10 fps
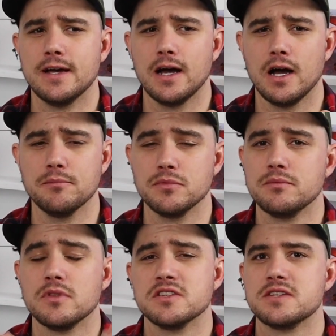
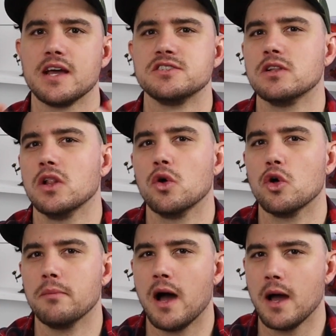the size of the
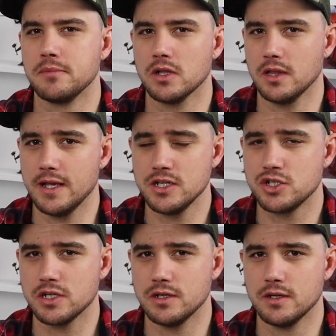local
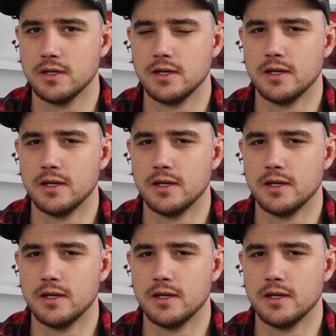population.